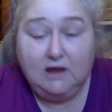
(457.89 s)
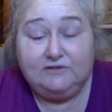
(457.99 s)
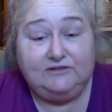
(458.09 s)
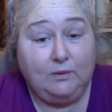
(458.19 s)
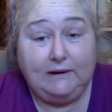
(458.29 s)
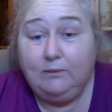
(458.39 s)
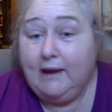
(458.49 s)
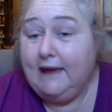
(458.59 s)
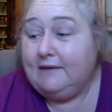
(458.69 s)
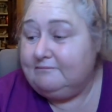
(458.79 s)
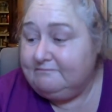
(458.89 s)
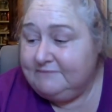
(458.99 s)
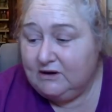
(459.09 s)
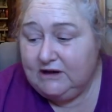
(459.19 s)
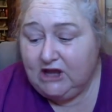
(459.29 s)
So anyway,
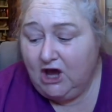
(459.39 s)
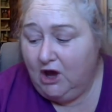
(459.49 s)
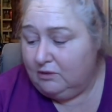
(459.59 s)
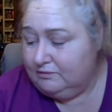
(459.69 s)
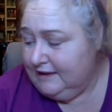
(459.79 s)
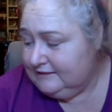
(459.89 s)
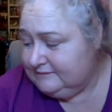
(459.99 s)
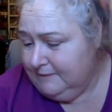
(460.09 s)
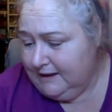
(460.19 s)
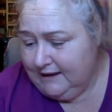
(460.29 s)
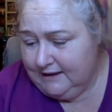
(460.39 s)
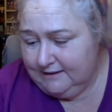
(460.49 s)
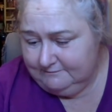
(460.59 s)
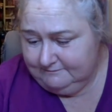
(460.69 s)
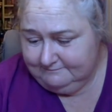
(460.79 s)
there you go. That's
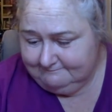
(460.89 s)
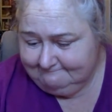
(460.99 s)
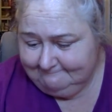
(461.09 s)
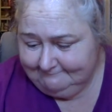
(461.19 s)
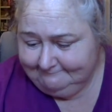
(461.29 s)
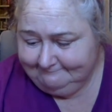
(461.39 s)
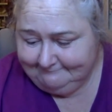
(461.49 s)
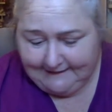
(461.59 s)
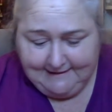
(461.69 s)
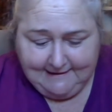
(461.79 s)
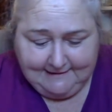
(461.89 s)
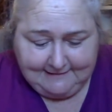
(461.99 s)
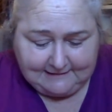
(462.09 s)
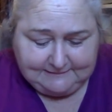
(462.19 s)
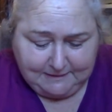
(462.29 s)
my
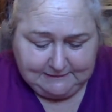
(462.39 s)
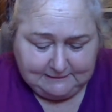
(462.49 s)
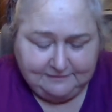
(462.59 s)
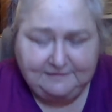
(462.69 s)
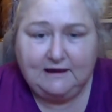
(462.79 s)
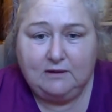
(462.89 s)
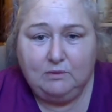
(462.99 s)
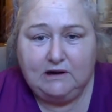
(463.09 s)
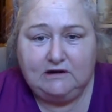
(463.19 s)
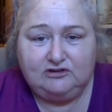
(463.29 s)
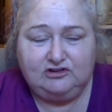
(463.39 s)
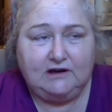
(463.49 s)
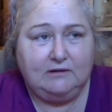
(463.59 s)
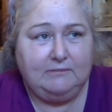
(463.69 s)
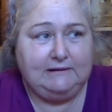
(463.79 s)
little thing I wanted to
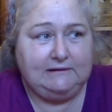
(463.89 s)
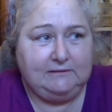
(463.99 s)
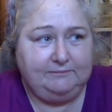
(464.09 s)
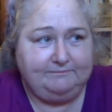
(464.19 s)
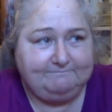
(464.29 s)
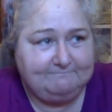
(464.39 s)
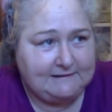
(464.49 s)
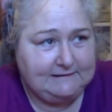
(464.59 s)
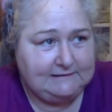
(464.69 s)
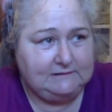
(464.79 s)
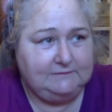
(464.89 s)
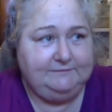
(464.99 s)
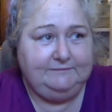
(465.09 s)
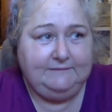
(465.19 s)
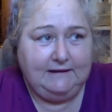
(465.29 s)
share, my little
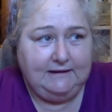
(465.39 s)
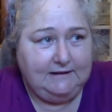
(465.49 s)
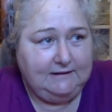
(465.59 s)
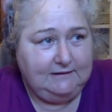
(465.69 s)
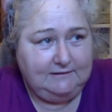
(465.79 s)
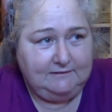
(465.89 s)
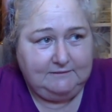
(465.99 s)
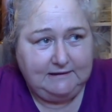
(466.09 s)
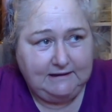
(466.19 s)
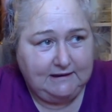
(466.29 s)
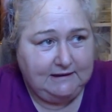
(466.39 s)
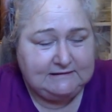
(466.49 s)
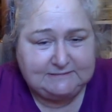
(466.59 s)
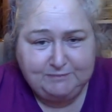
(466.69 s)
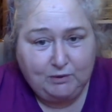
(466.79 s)

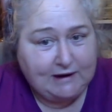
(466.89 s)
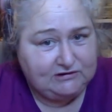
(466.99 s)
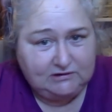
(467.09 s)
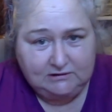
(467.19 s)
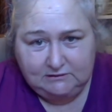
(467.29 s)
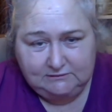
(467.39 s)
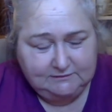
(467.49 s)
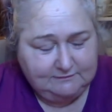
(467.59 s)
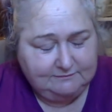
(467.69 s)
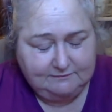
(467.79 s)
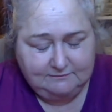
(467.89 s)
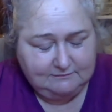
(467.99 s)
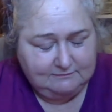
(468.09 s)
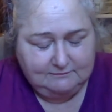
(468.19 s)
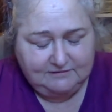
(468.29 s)
inspirational
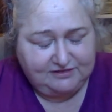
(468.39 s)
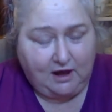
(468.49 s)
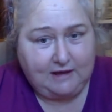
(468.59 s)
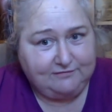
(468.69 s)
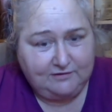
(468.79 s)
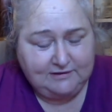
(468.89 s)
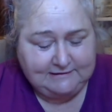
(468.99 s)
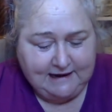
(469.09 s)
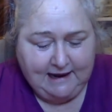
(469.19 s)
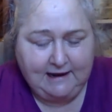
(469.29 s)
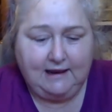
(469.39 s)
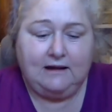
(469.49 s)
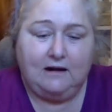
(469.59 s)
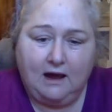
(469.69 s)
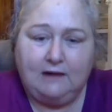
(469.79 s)
thought for the day,
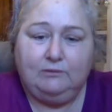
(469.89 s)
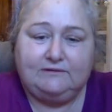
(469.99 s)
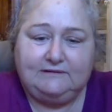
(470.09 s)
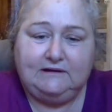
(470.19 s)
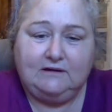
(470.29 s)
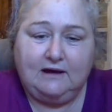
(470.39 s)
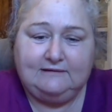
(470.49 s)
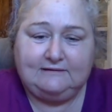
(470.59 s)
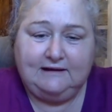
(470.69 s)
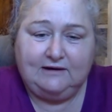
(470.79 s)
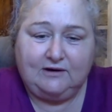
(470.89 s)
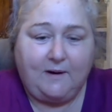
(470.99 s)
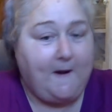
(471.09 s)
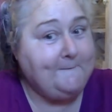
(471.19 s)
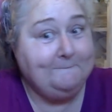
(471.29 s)
and I will see you guys later.
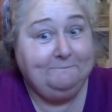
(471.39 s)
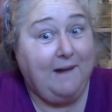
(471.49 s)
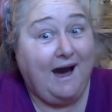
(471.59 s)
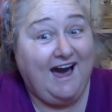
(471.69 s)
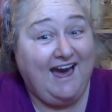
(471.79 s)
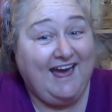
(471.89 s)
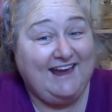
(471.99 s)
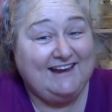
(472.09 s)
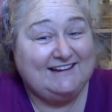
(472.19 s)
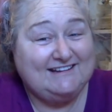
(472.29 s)
Bye!